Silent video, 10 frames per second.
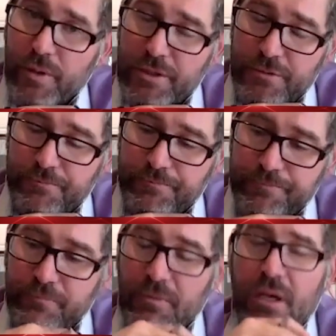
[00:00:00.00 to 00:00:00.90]
question.
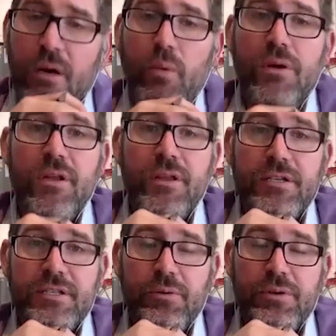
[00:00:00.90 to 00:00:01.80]
Uh, one of the
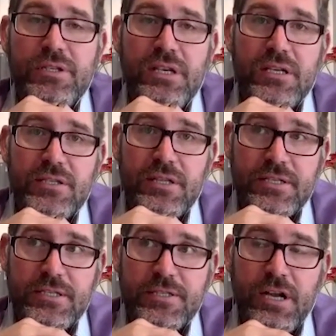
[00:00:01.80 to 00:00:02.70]
things that I would say is
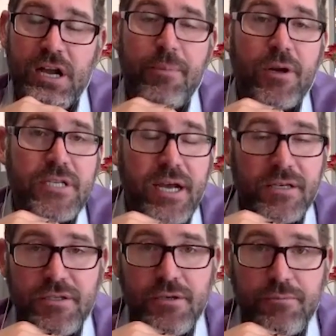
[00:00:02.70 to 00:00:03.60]
this is time on
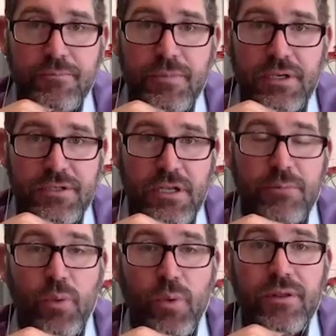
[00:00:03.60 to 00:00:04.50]
task is
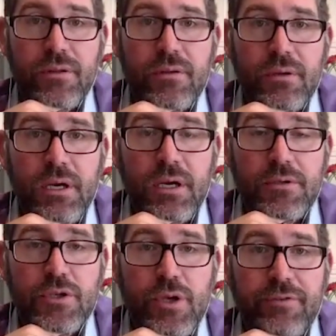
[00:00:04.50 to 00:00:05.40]
number one.
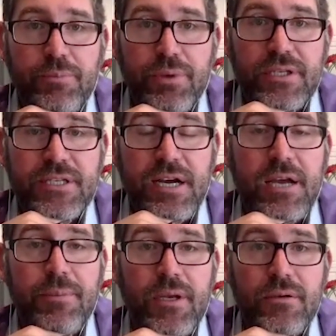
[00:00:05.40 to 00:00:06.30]
Uh, so you have to put the
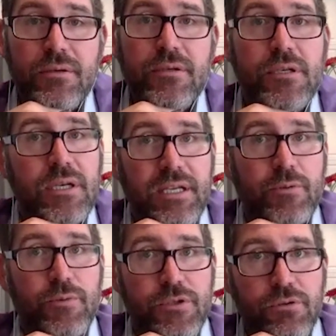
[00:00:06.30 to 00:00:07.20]
time in to get
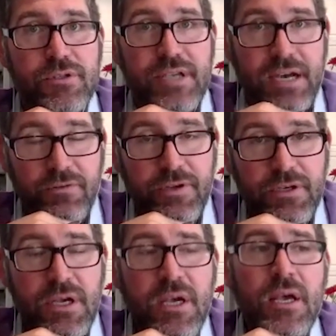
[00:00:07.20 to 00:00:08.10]
the results out of
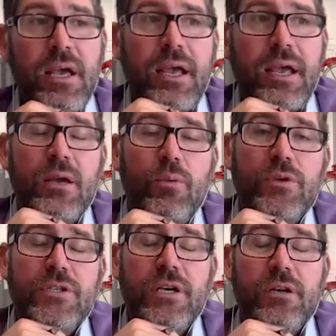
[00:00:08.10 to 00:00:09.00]
it. And then
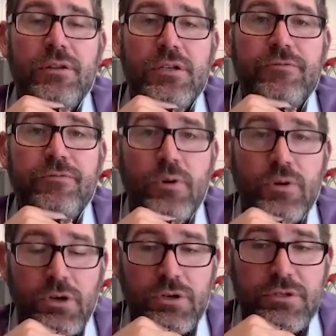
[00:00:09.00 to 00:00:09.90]
once you get on these phone
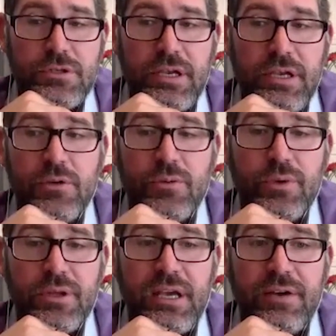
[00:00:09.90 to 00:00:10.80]
calls and you're
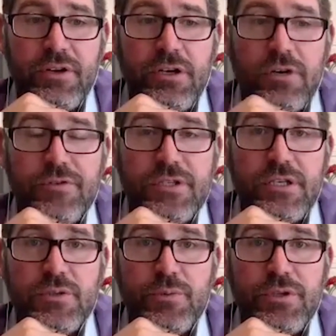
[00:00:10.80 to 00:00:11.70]
really having a
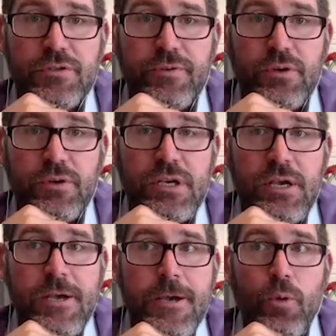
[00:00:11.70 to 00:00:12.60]
conversation with these folks,
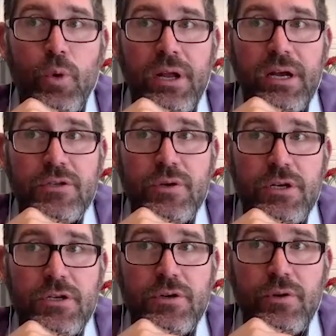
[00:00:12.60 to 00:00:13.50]
what I try
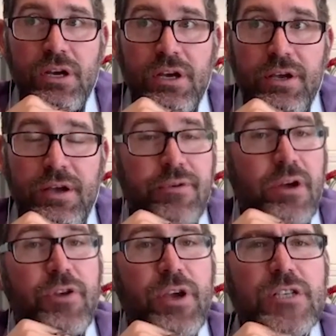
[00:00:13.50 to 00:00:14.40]
to do, uh, uh,
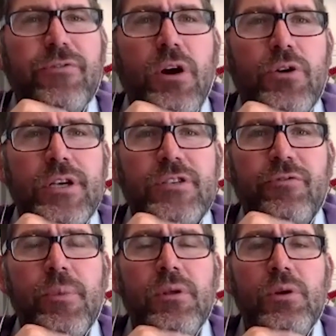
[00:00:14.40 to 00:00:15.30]
have you guys, are you guys
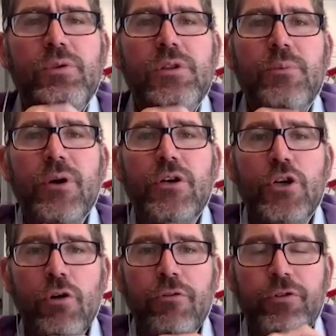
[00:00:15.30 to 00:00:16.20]
familiar with the book
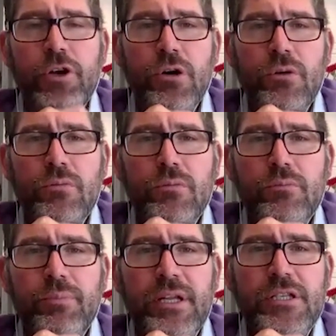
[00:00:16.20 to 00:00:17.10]
Go for No
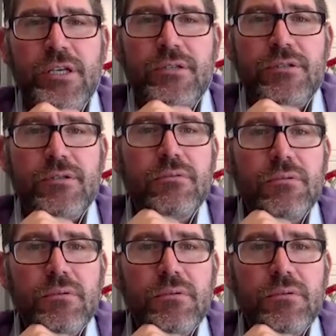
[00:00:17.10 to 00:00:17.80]
by any chance?